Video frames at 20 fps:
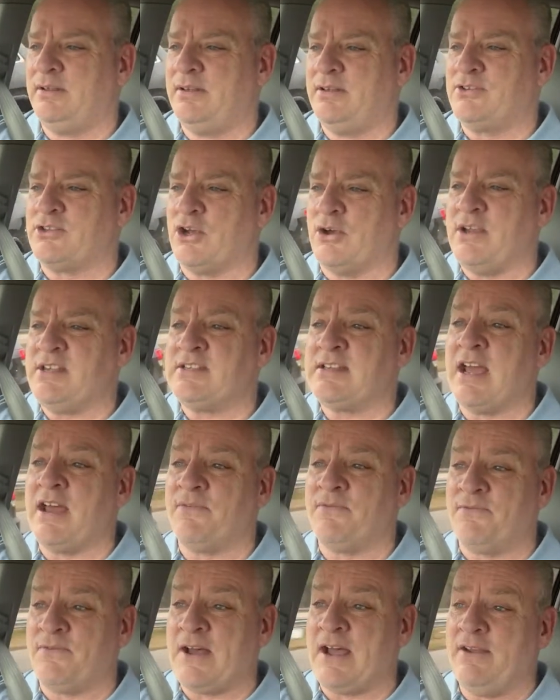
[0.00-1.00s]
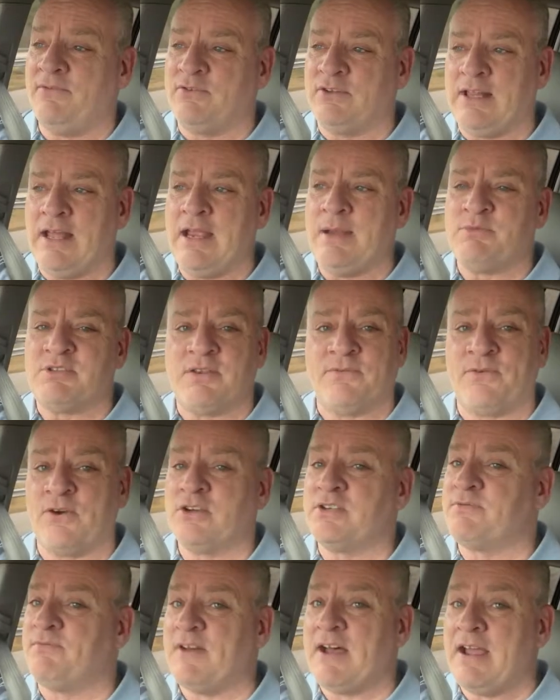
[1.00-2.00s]
So he's got 5 claims. The
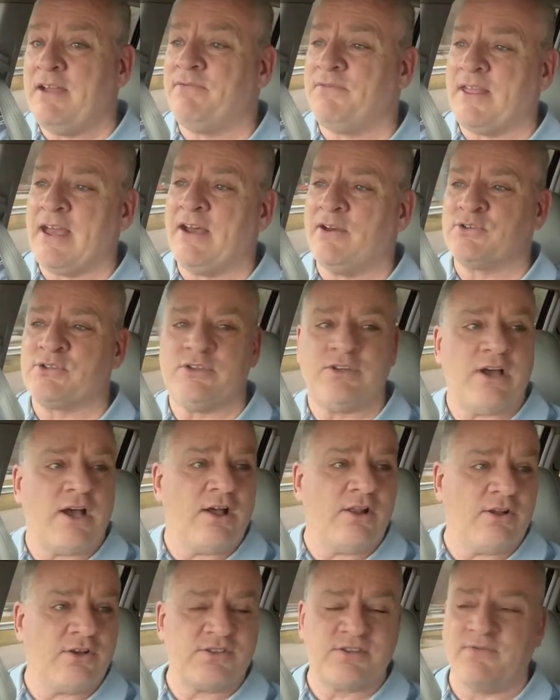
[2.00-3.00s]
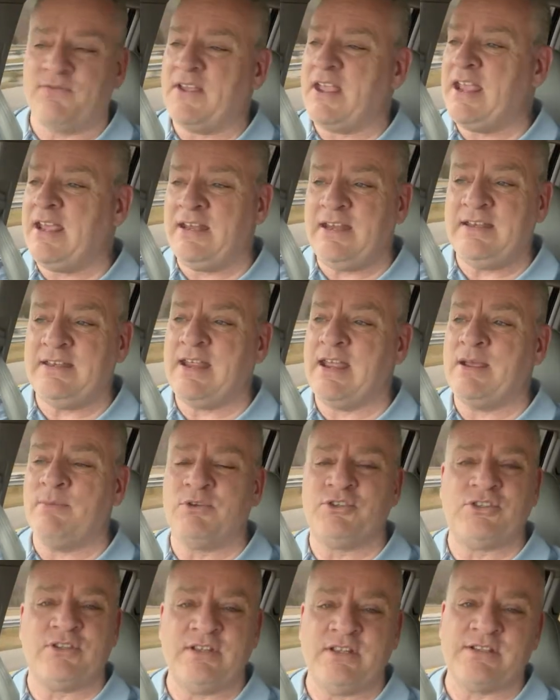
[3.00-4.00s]
first $5,000 of any
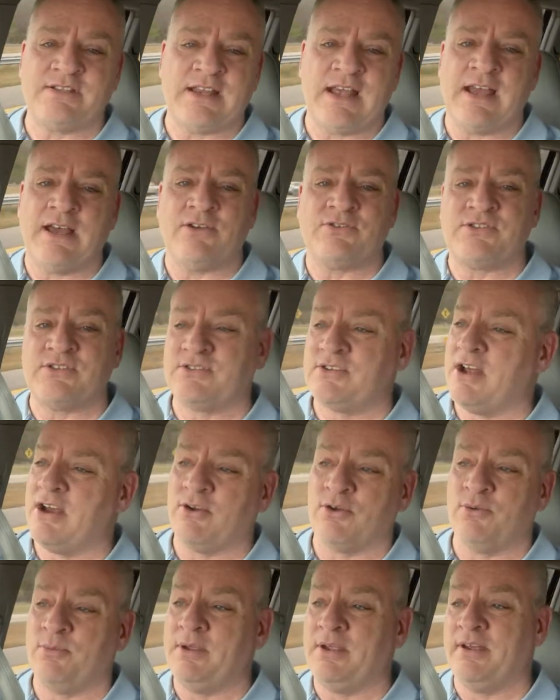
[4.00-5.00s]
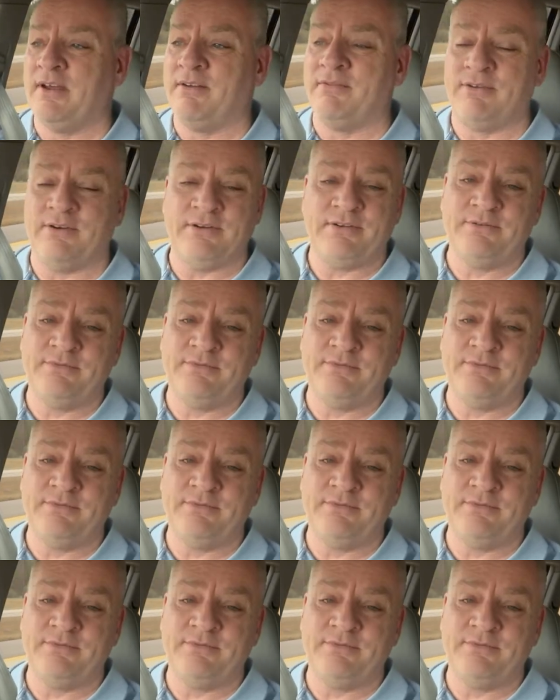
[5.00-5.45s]
damage in this house is not going to be covered.